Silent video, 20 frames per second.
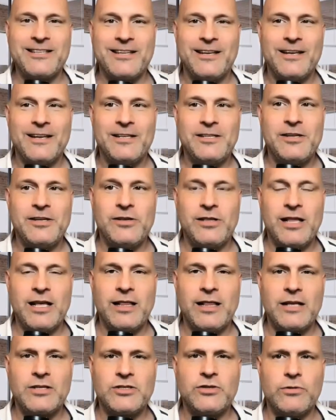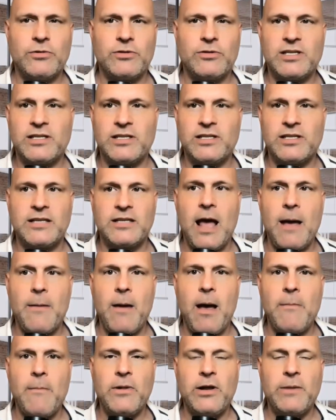Do you think that's true? Because
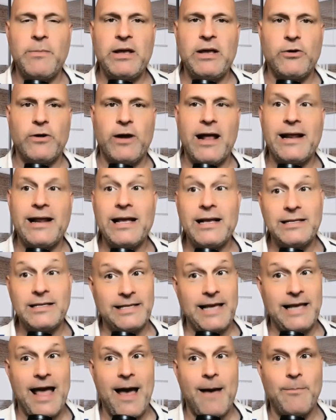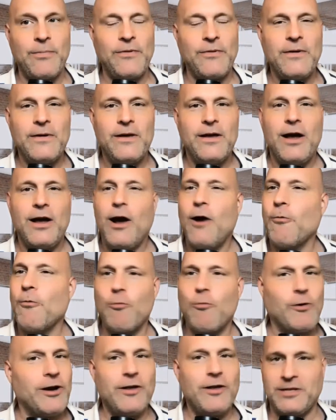I'm going to be creating a Zap, a
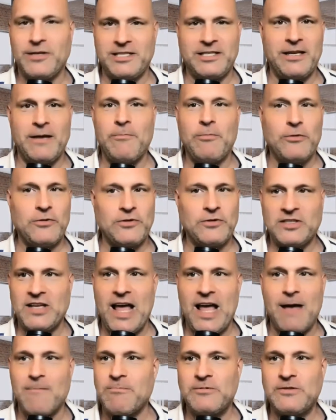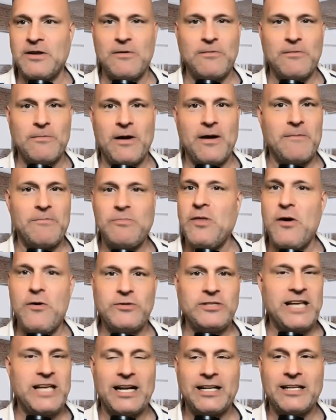real simple Zap. I'm no
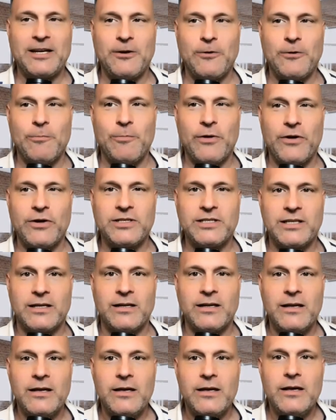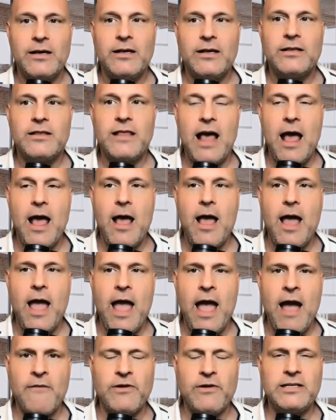technical person. That
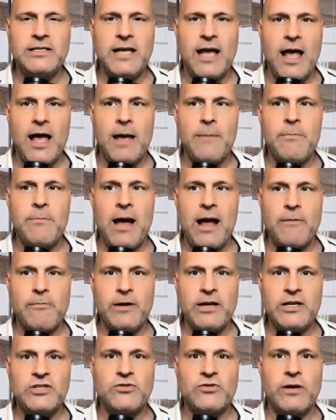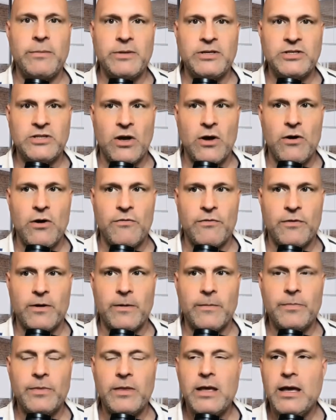every time my restream is over,
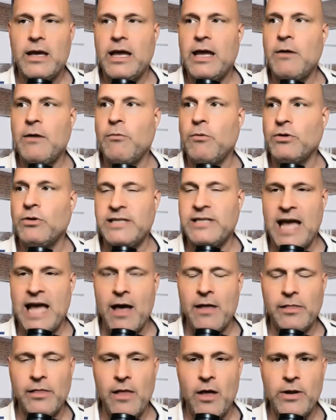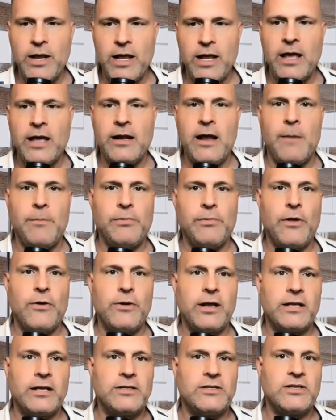it will download it and upload
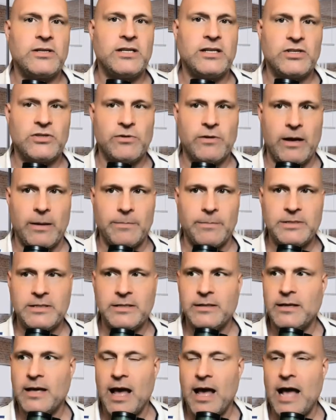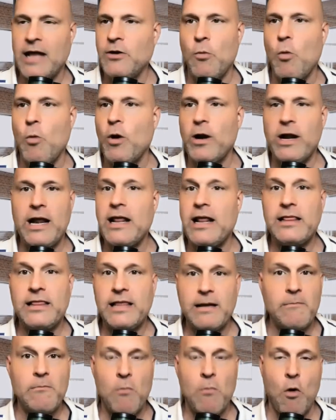it to Descript. I don't want
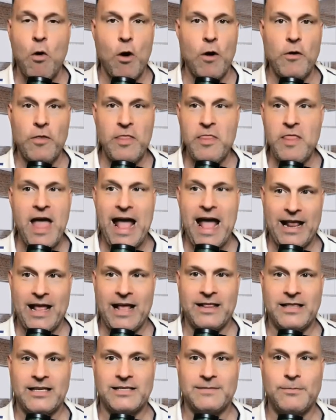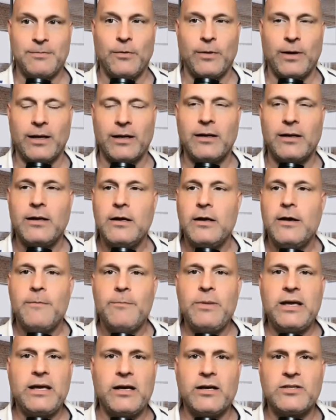anything more than that at this point,
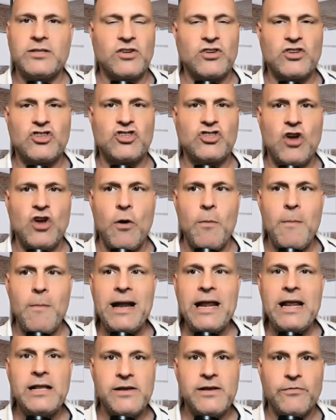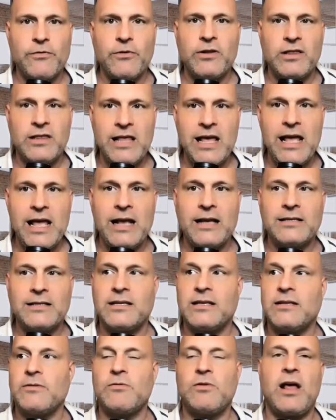because there's so many different things
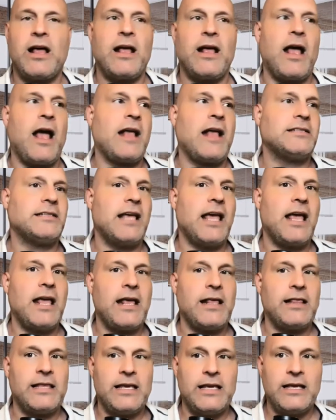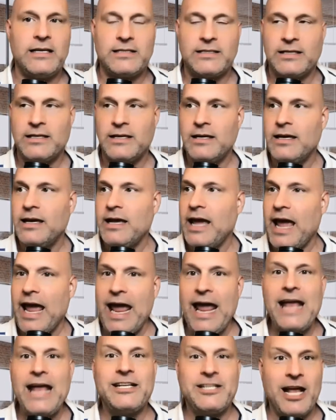that I say these
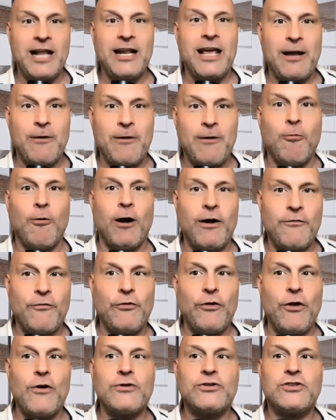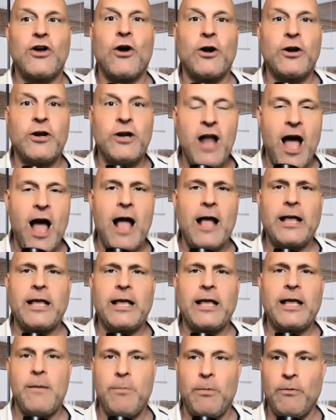agentic workflows are not
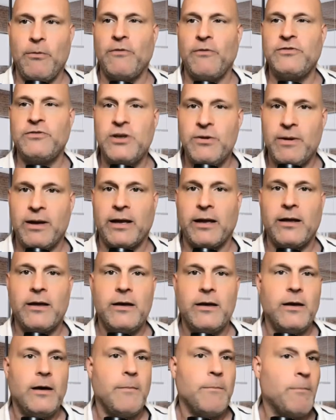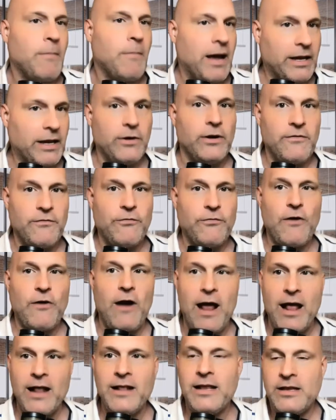capable of doing. My good
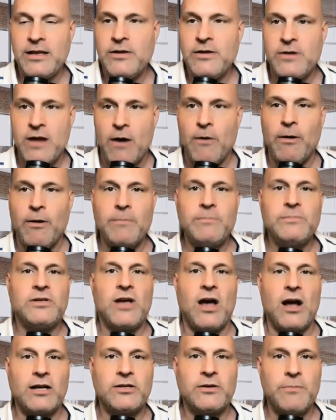friend, and you know him, Dr.